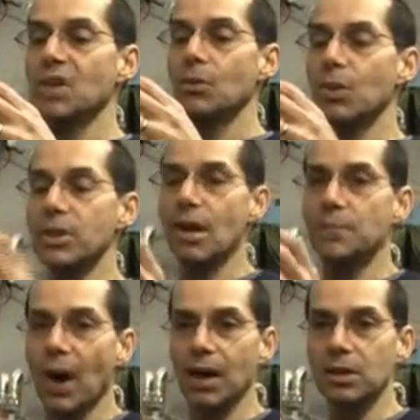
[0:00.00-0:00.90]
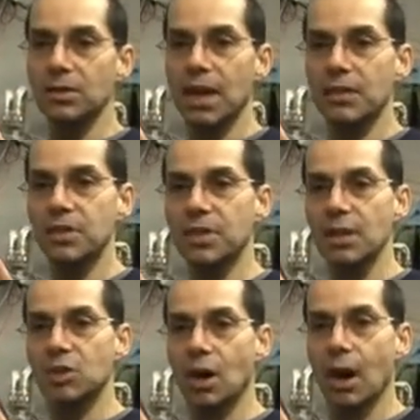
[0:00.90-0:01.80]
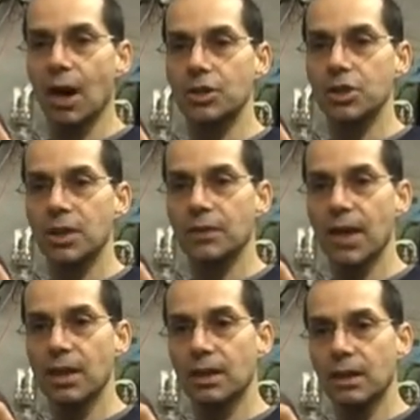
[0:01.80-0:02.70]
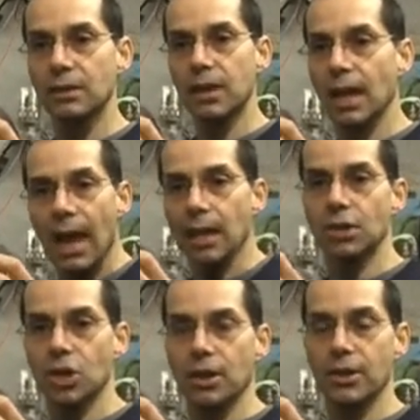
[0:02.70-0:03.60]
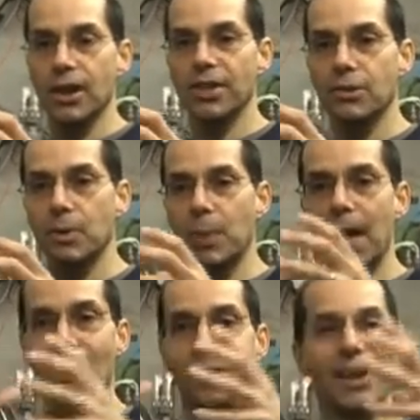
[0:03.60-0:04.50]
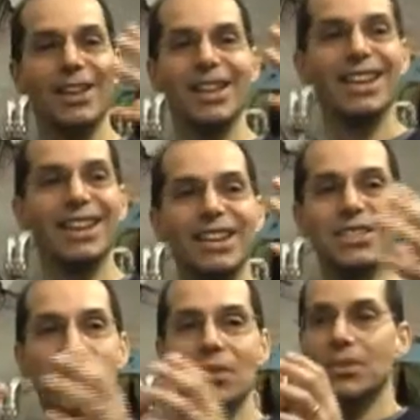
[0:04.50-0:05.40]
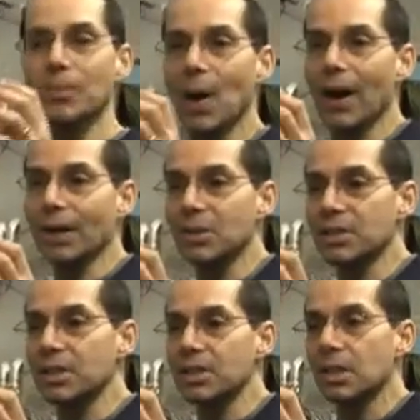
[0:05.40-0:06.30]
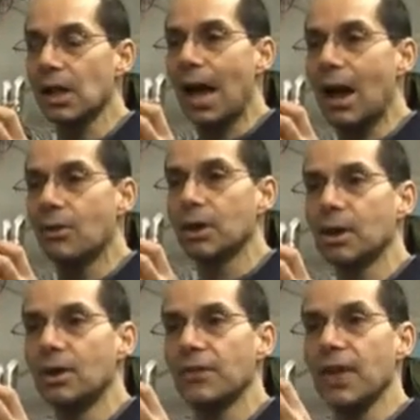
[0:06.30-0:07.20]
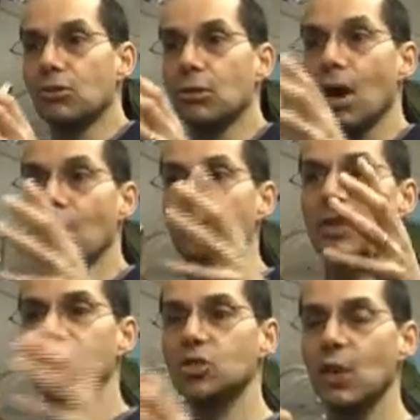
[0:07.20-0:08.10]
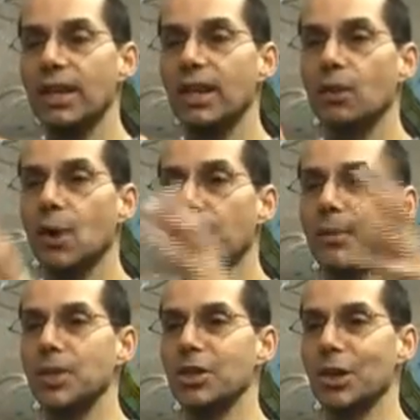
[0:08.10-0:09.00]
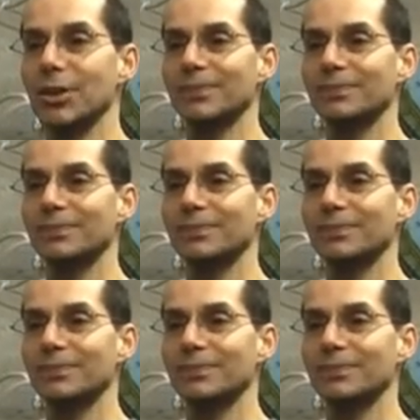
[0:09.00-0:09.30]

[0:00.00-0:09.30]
When you have particles that have the same charge, they hate each other and they repel. And so the particles in this cloud, they grow. They just want to get away from each other.